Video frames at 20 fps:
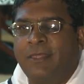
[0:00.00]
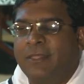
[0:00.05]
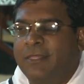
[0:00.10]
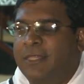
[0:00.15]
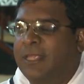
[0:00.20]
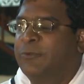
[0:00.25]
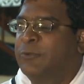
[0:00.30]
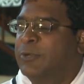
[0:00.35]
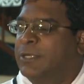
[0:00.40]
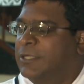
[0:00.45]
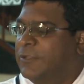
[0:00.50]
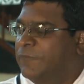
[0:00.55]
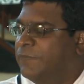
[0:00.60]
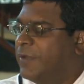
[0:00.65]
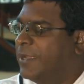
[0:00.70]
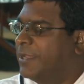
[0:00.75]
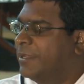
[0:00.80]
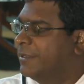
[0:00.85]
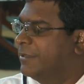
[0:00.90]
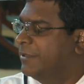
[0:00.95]
They will
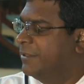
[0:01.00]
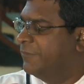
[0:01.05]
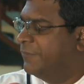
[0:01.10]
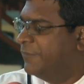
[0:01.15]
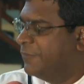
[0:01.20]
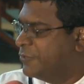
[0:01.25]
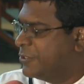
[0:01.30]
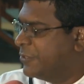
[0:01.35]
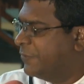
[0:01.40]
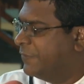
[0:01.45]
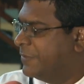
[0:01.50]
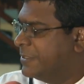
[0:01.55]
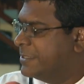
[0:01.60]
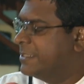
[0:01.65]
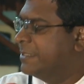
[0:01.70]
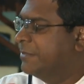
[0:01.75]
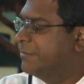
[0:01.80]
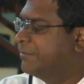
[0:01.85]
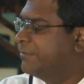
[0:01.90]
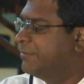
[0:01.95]
define future
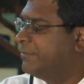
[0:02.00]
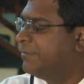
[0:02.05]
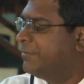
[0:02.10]
Fiji.